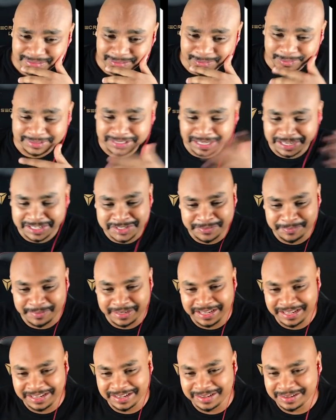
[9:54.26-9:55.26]
You touch me,
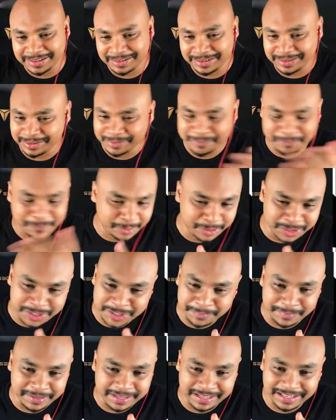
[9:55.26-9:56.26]
you
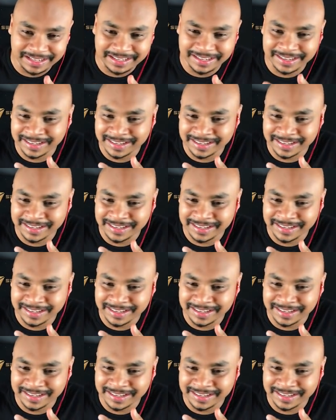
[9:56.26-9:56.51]
push me.